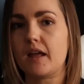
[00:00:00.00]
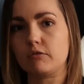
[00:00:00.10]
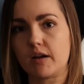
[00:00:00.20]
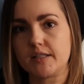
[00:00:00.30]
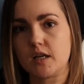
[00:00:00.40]

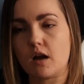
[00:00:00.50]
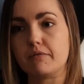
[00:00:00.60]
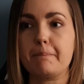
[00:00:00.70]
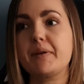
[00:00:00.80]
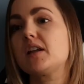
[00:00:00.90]
I write it
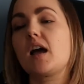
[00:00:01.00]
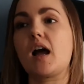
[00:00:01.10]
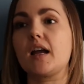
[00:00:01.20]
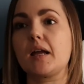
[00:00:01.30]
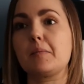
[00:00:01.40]
off. But
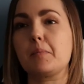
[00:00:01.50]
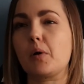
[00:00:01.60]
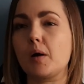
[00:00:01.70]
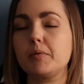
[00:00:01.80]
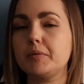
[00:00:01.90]
I am
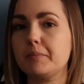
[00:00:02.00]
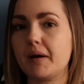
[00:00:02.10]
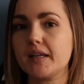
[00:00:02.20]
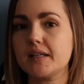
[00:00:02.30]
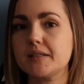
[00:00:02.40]
probably
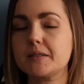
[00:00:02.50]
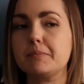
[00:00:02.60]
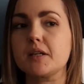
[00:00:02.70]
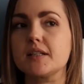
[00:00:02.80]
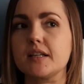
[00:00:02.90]

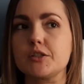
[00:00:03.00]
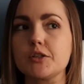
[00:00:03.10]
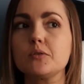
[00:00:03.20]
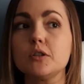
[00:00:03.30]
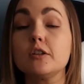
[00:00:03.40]
biased because I
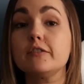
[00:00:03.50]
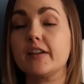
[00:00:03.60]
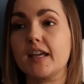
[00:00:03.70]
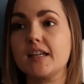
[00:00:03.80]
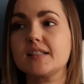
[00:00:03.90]
do
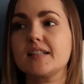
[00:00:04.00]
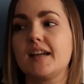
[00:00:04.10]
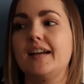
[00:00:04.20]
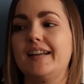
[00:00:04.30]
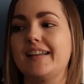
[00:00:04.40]
love it
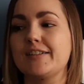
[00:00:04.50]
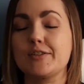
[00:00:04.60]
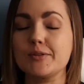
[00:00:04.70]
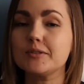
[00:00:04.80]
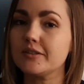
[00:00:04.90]
and I
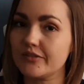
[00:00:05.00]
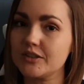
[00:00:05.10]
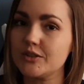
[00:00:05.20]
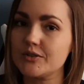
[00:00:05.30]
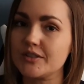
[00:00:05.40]
do love
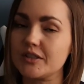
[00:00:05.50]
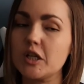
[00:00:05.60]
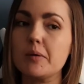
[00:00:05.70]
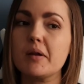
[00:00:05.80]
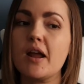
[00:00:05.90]
The Losers
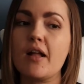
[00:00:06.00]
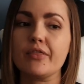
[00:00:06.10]
Club.